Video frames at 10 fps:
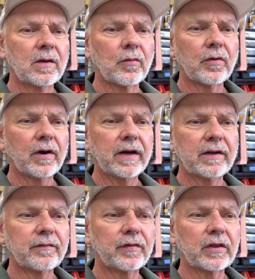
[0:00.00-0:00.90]
where I
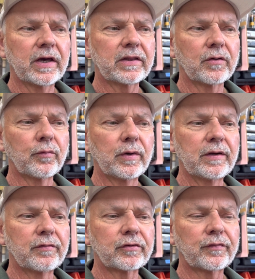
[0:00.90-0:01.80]
didn't feel like the
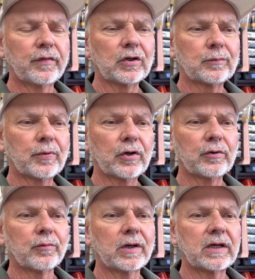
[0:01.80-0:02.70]
weave was filled pretty
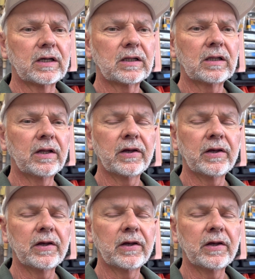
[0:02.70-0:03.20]
well.